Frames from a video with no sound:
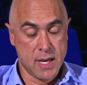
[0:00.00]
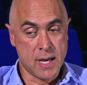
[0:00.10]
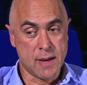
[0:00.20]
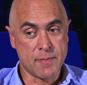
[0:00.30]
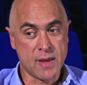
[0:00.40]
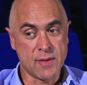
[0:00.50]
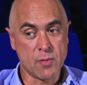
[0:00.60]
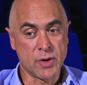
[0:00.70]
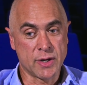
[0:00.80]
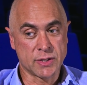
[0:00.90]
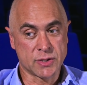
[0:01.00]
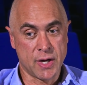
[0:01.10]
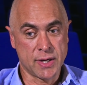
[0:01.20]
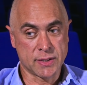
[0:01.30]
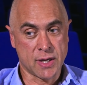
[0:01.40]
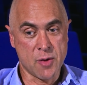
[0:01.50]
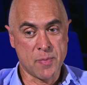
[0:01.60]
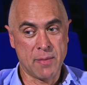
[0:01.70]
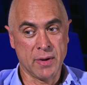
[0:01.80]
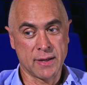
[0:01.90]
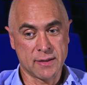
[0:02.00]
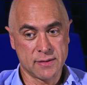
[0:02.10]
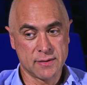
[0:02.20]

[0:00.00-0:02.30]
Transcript: Um, and then when I decided to go public,